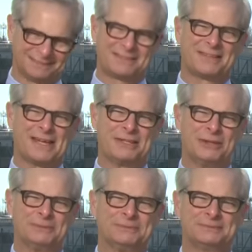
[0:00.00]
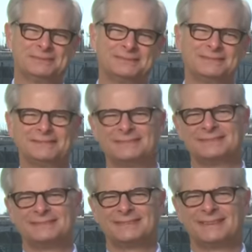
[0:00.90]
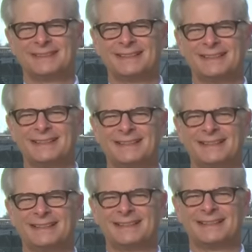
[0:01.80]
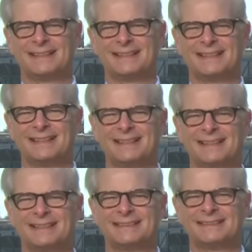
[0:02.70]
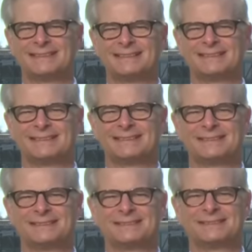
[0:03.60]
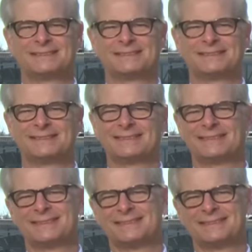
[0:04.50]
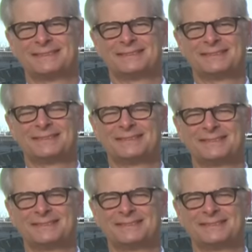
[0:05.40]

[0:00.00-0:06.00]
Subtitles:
The person shown says nothing.